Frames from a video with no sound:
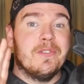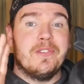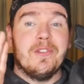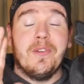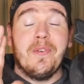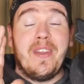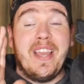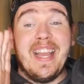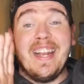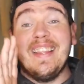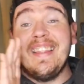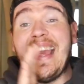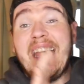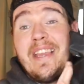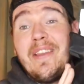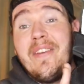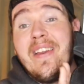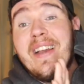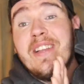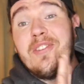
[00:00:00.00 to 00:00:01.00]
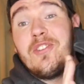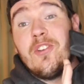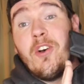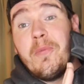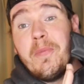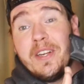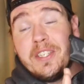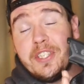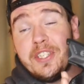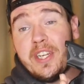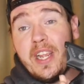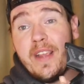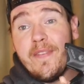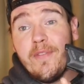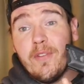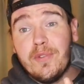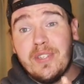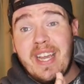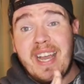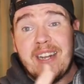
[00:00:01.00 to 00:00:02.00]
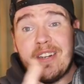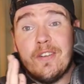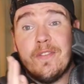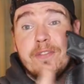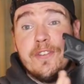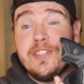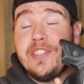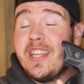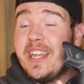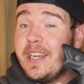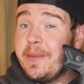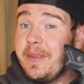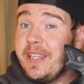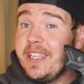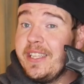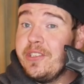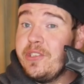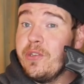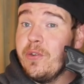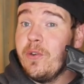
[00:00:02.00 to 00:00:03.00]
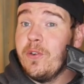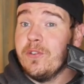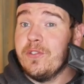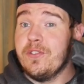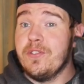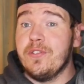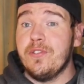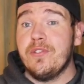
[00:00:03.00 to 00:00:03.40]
So again, thank you guys so much to JM4 Tactical for sending me these two holsters